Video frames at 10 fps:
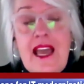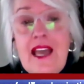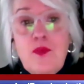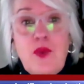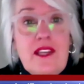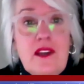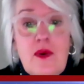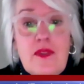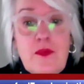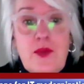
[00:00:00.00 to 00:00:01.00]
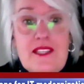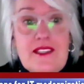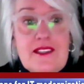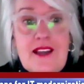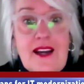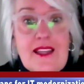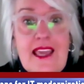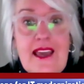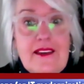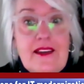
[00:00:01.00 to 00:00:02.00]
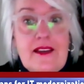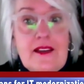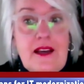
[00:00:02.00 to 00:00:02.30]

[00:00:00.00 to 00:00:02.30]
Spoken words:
And we know that we did not get